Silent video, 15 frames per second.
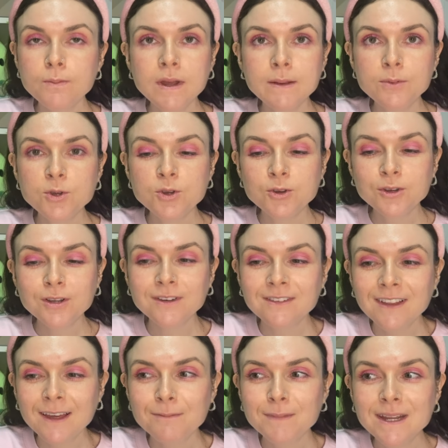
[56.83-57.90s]
Maybe you can
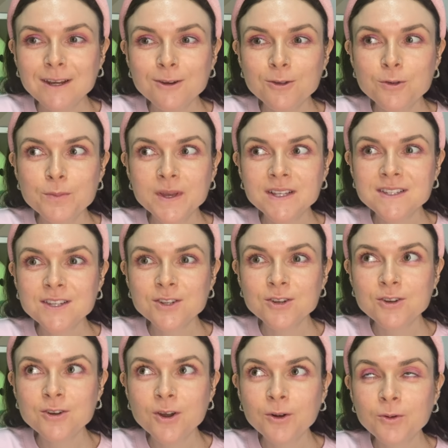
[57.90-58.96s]
let me know the bits that
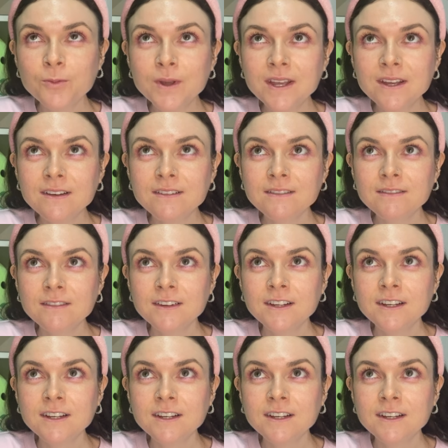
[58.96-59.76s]
you know and we can